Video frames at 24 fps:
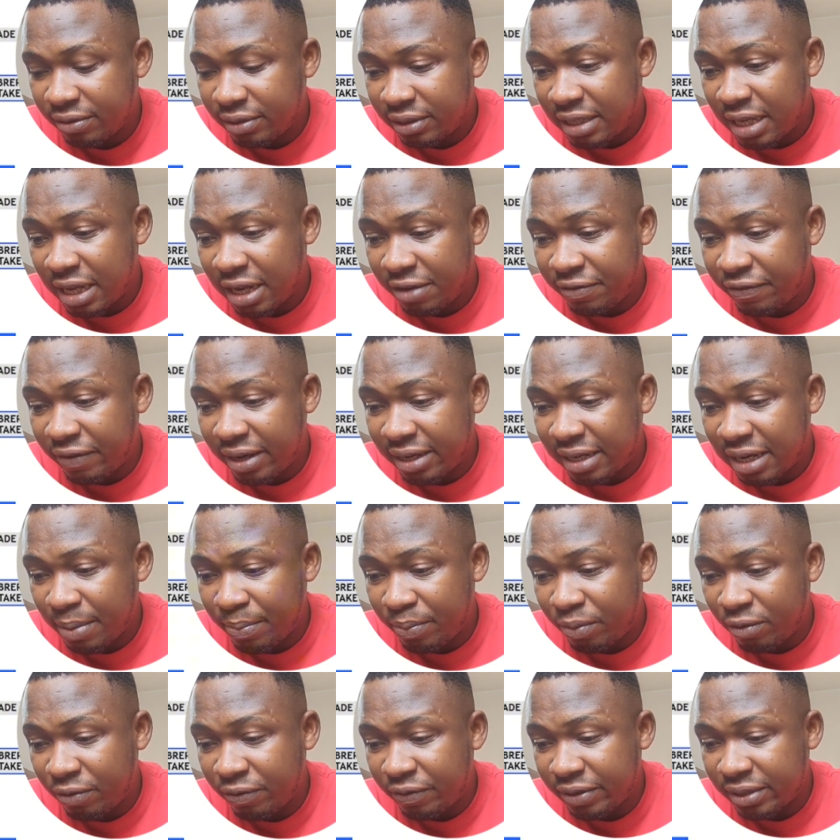take final
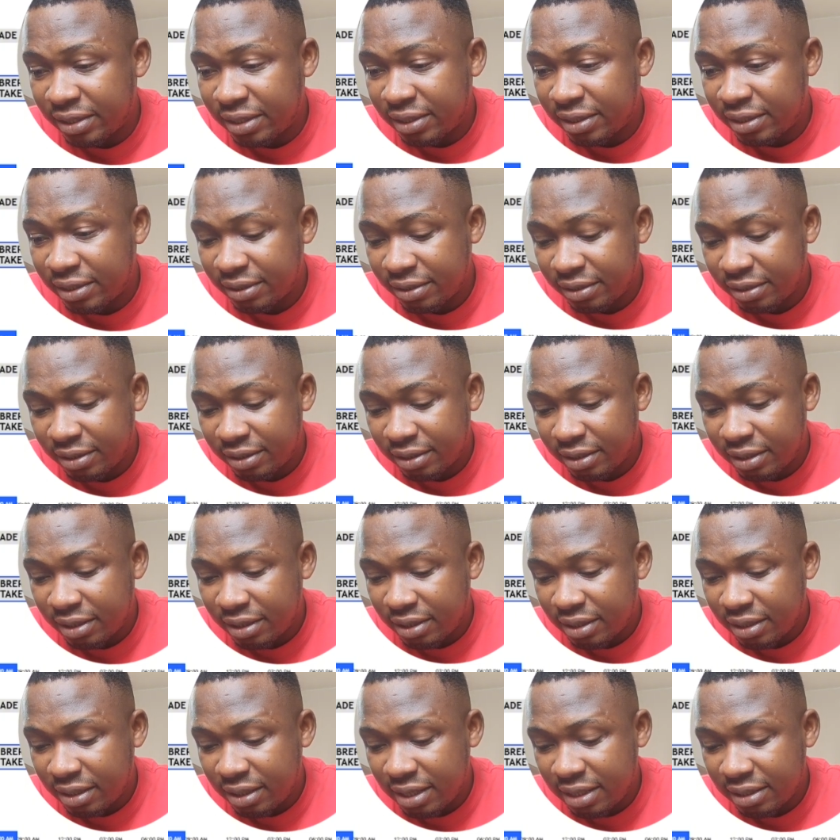profit.
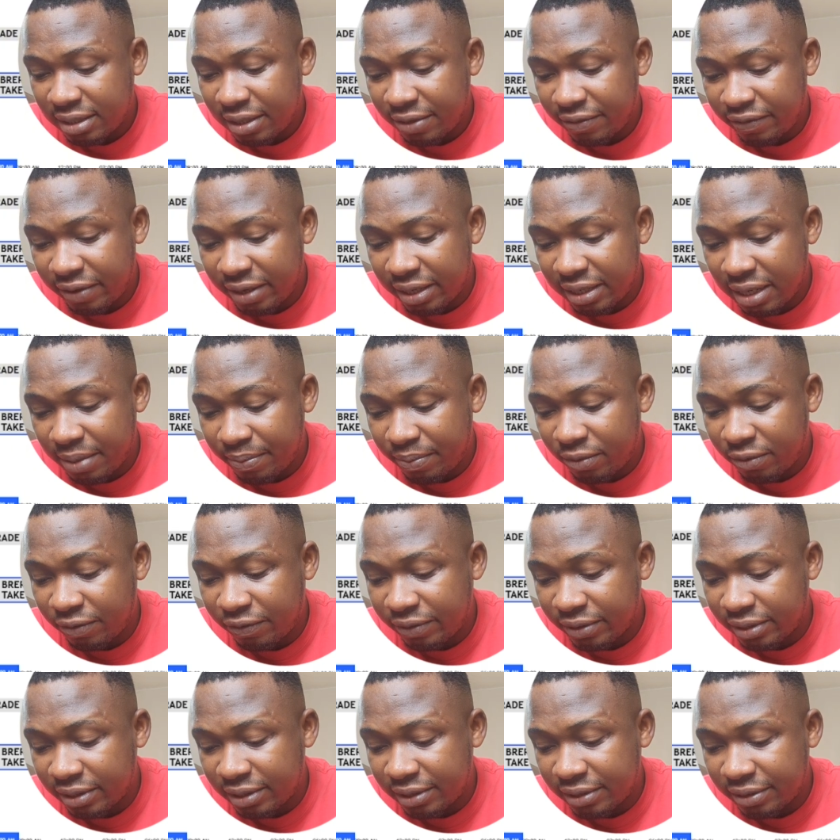Let's say final
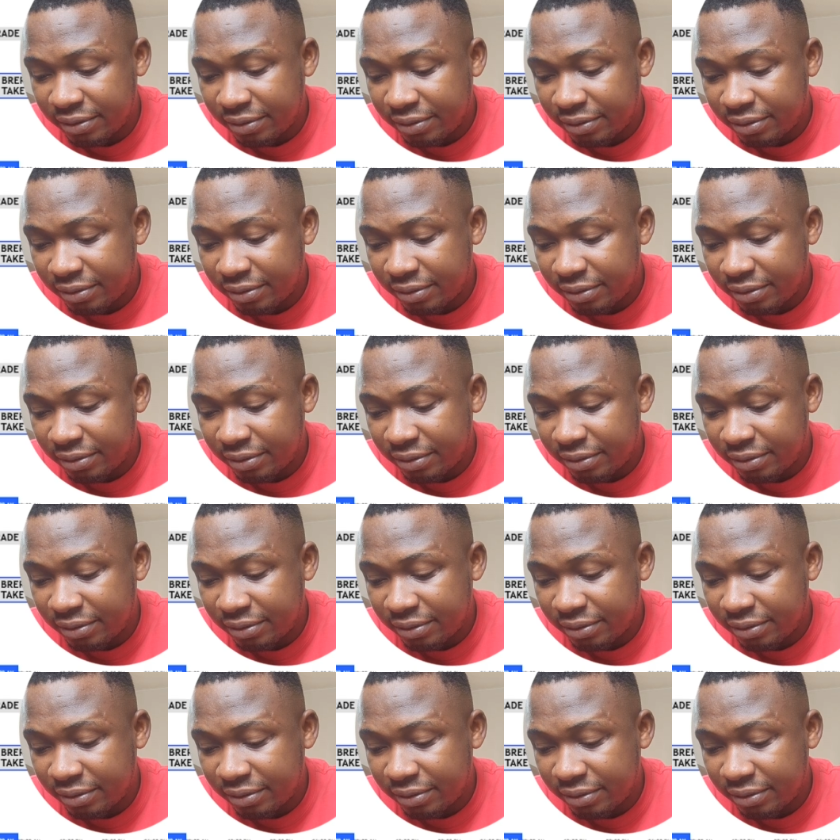profit.